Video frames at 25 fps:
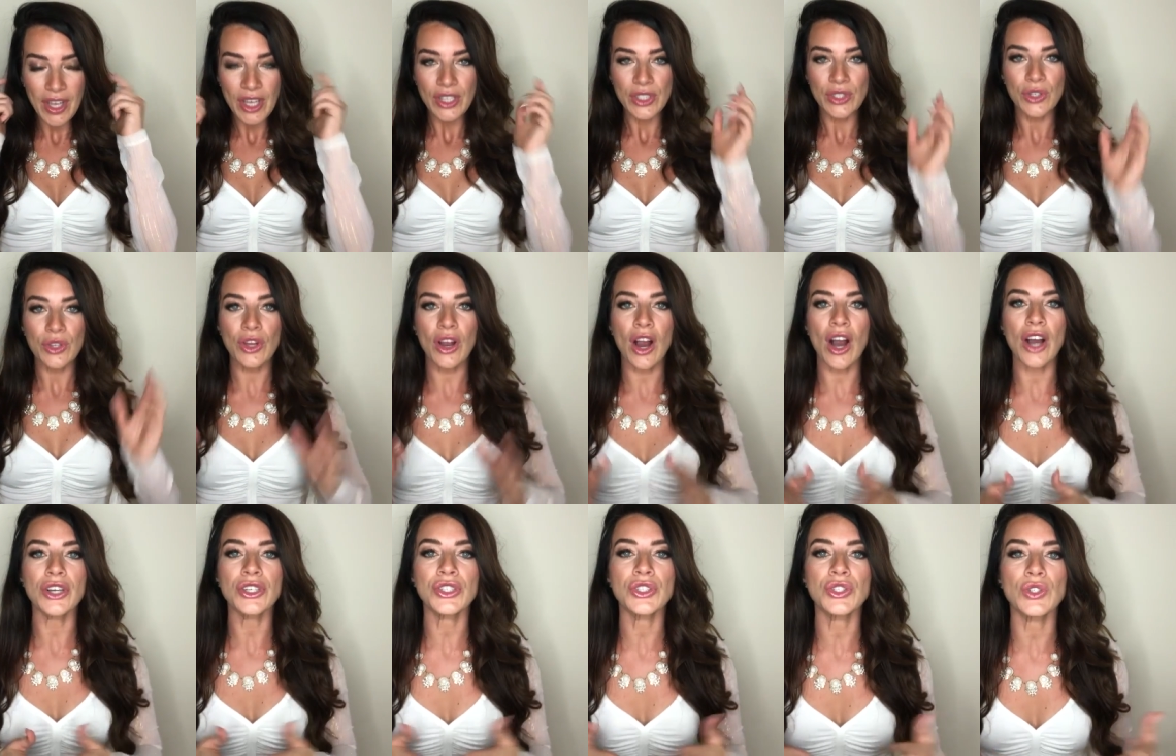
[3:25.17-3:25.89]
So there
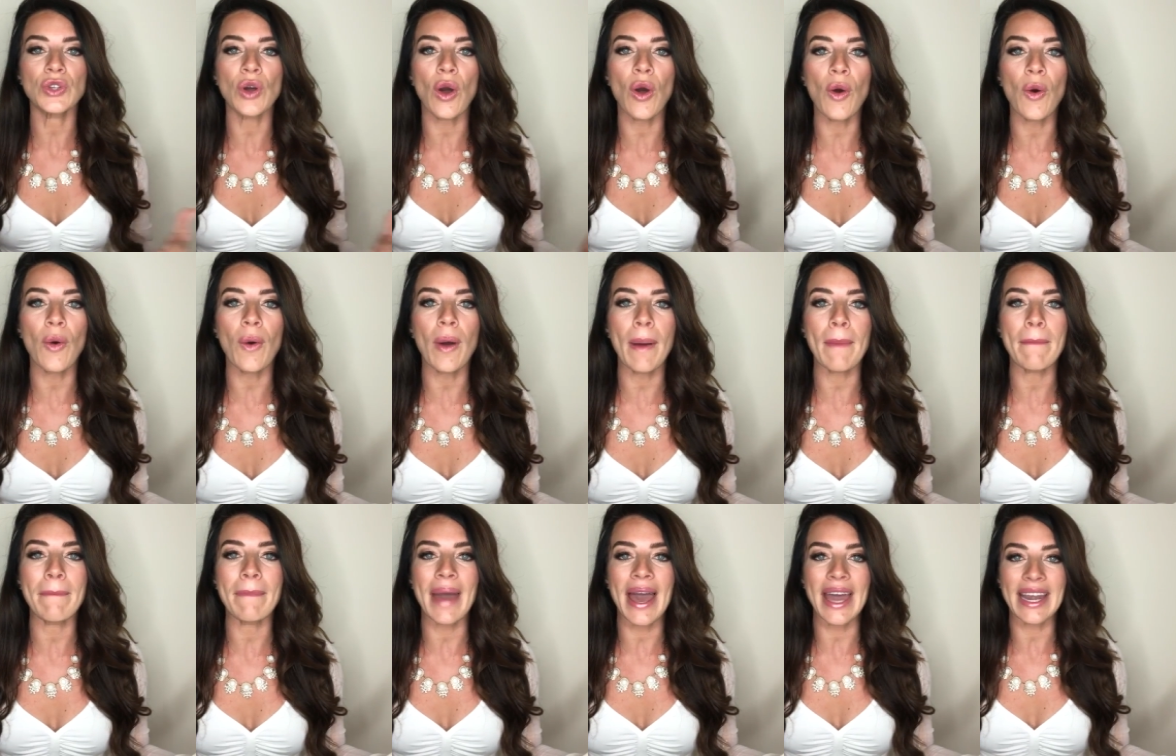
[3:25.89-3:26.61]
are
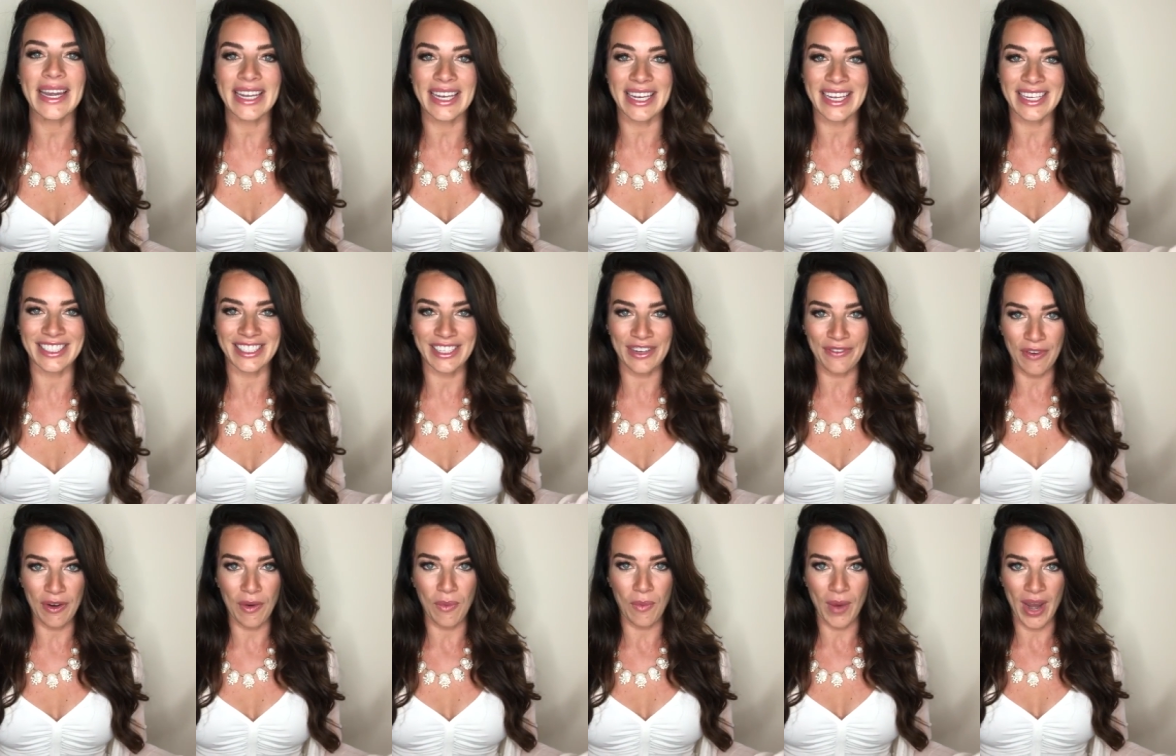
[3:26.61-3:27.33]
so many
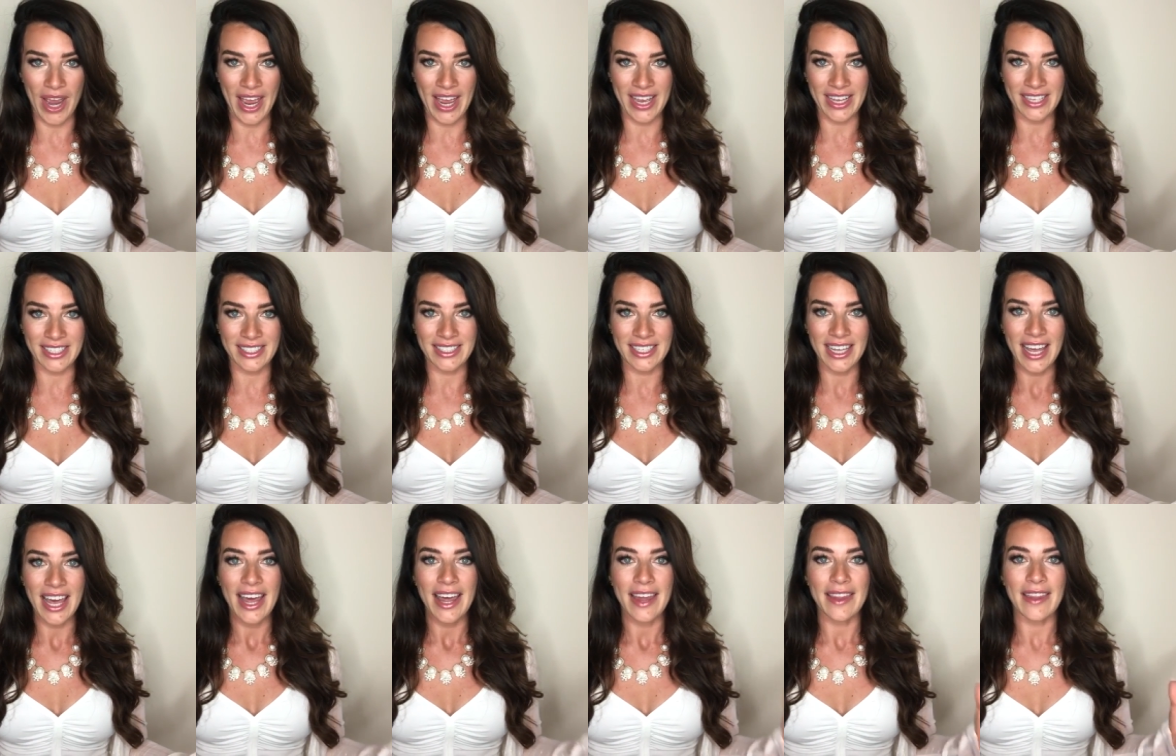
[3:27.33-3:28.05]
different
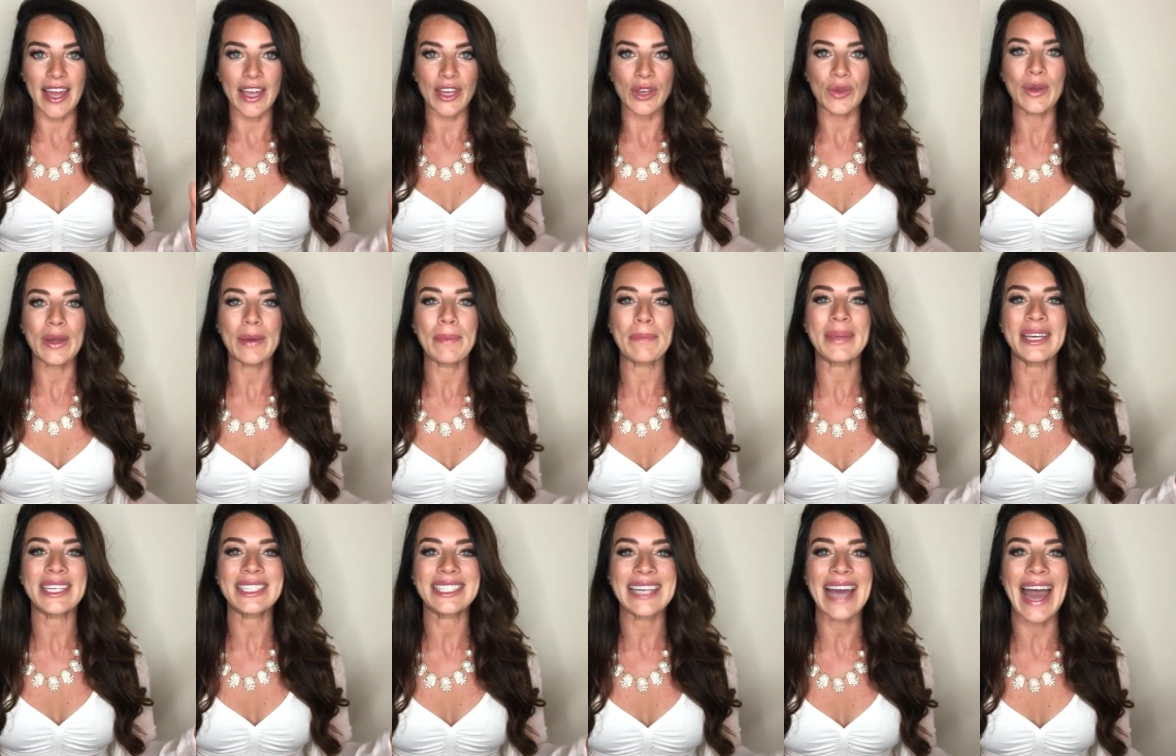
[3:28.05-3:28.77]
ways that you can
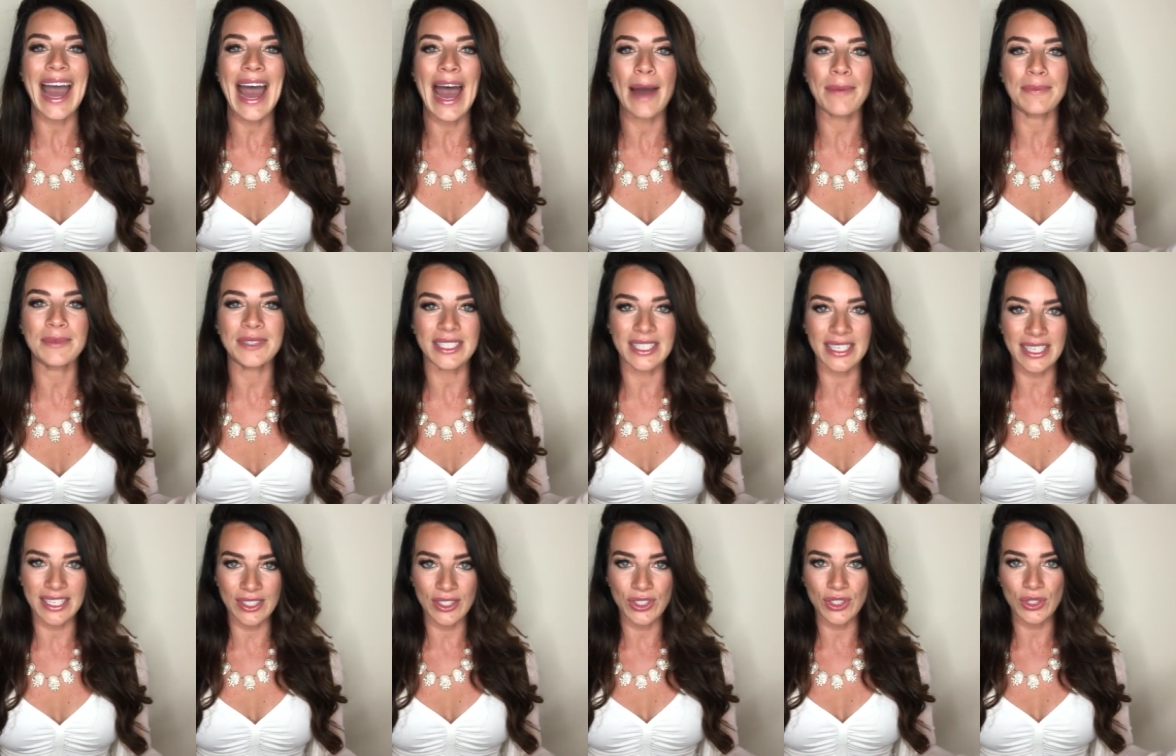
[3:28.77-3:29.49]
be tapped
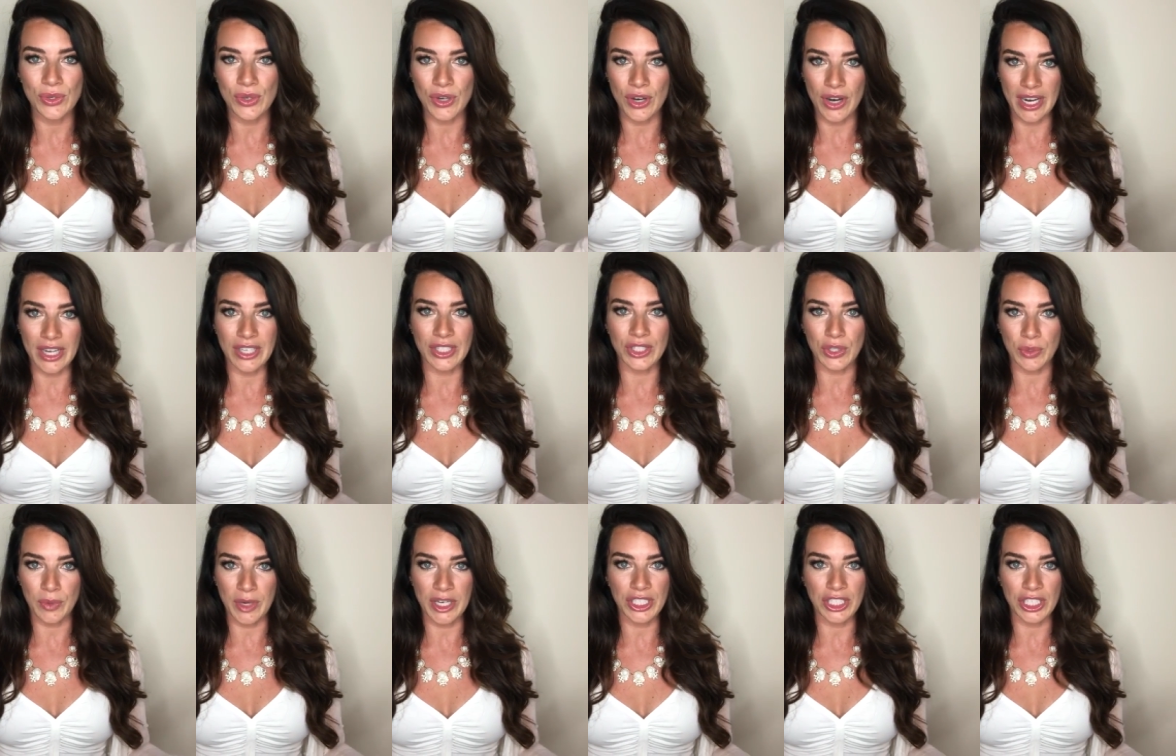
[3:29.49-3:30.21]
into your
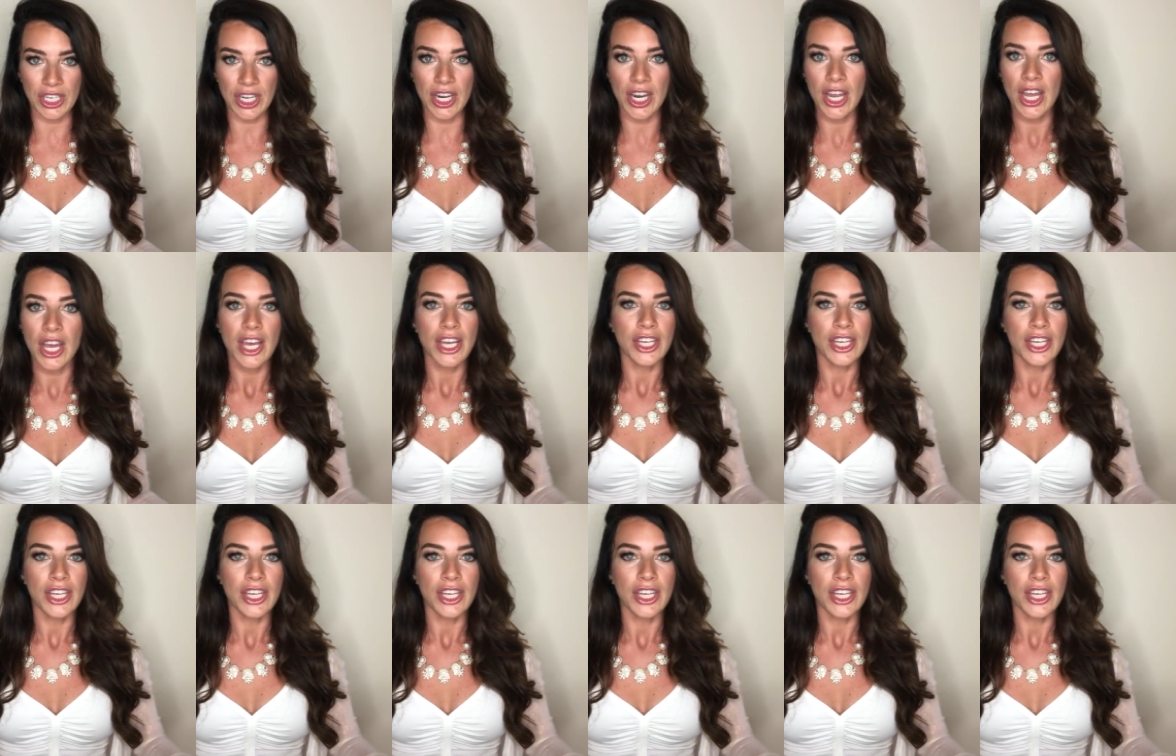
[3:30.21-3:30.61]
intuition.